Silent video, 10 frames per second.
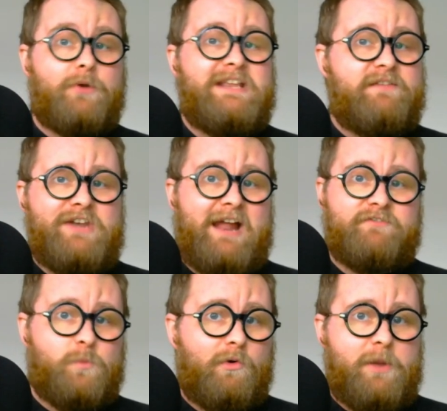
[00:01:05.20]
even have
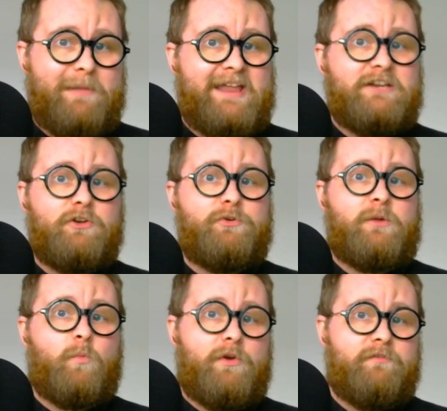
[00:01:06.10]
to worry about
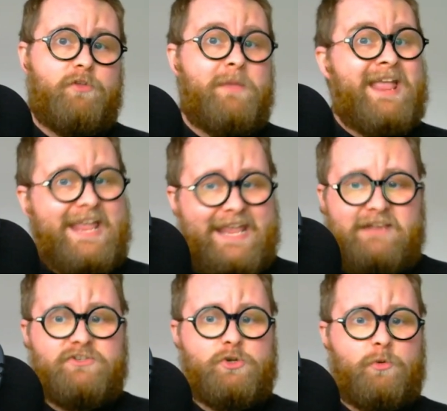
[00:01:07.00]
including one of them into your